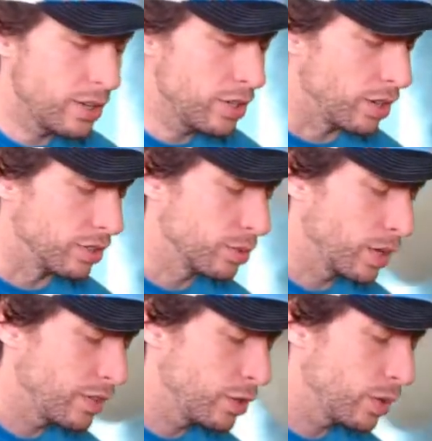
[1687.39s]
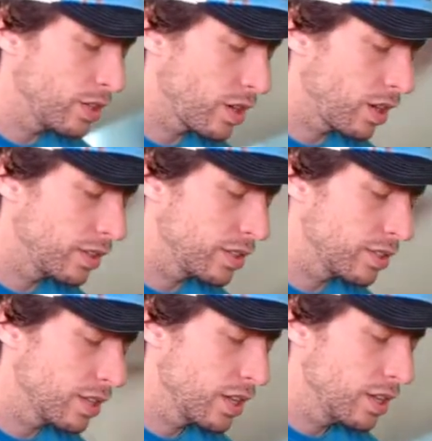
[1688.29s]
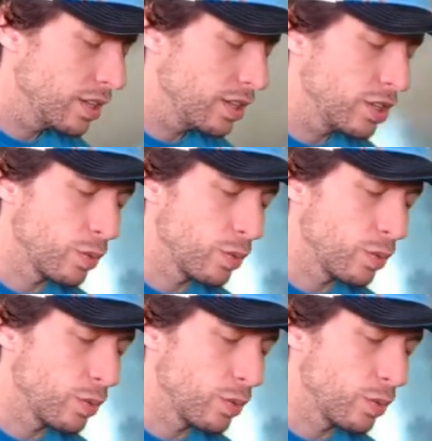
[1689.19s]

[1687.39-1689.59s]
Who knows? Whatever you want to draw on this and you